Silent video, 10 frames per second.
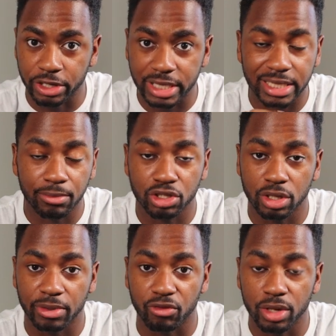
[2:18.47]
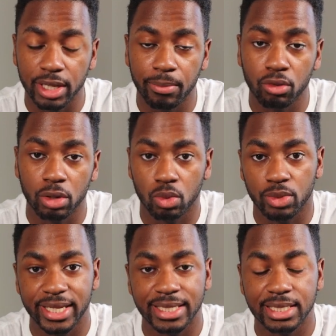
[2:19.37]
This number is gonna be really important when we
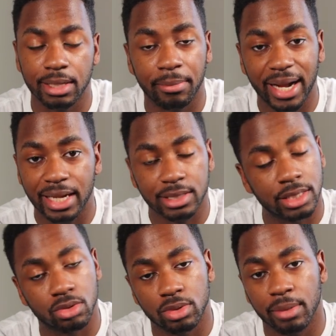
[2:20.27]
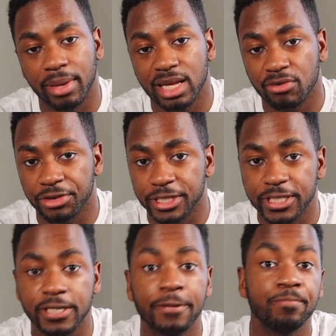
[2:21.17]
get into the math and doing the math for this.